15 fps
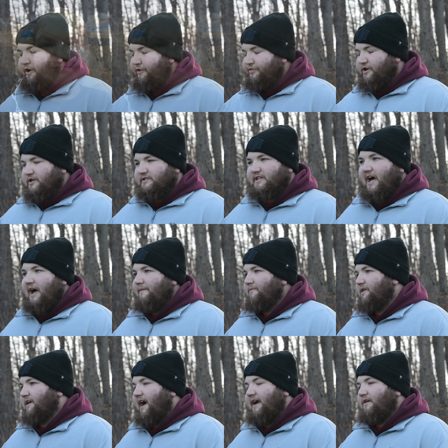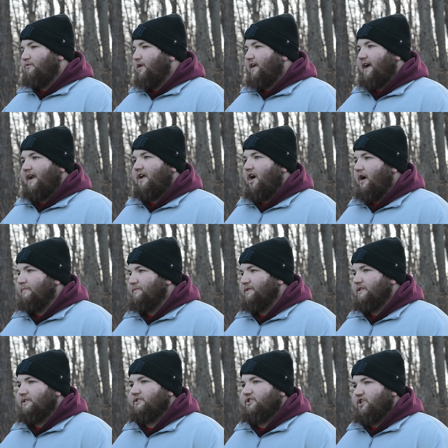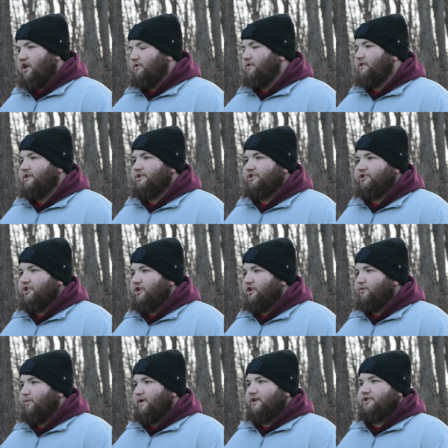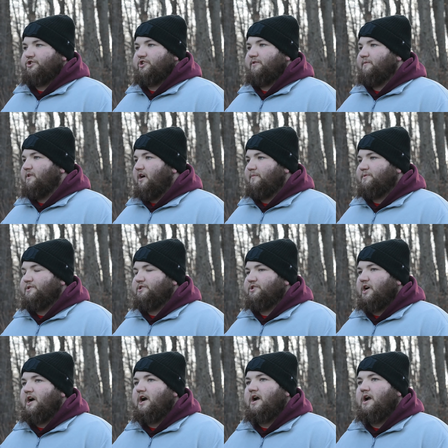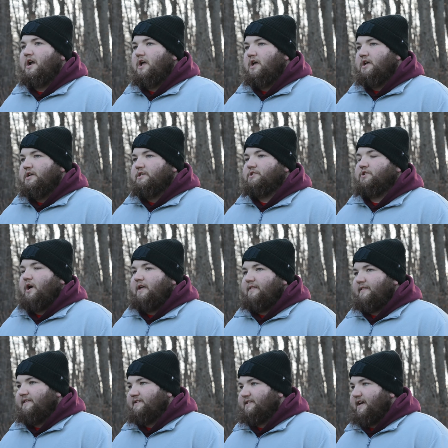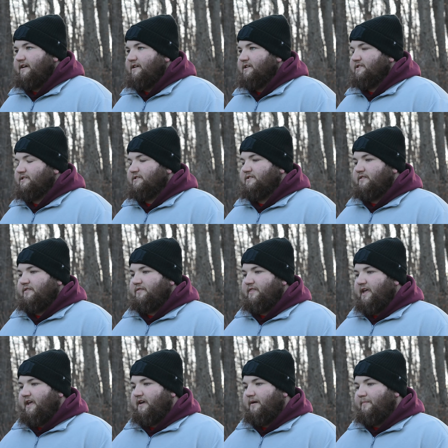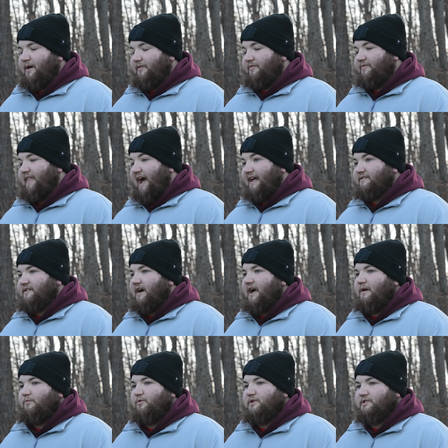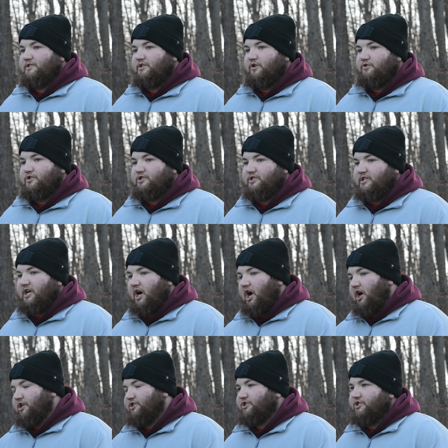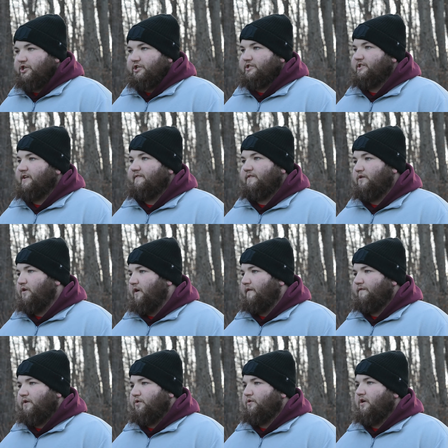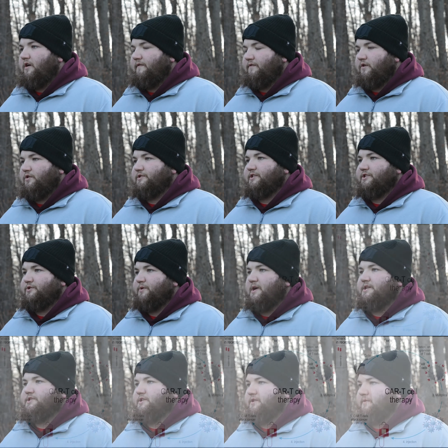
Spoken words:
Third time, you're kind of running out of options. You're not really sure what your treatment options are. So I think the scariest thing about that time was, just the uncertainty of the whole situation.